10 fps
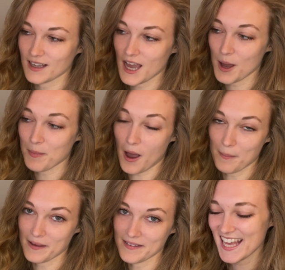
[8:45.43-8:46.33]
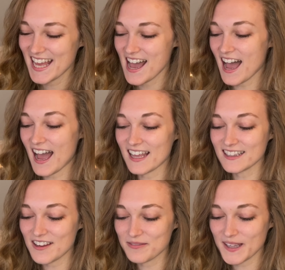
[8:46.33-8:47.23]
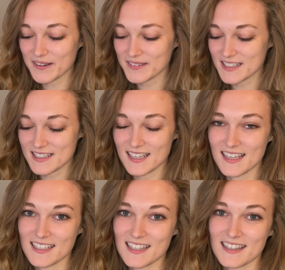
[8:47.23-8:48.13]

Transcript: a Pop-It. I love playing with this thing.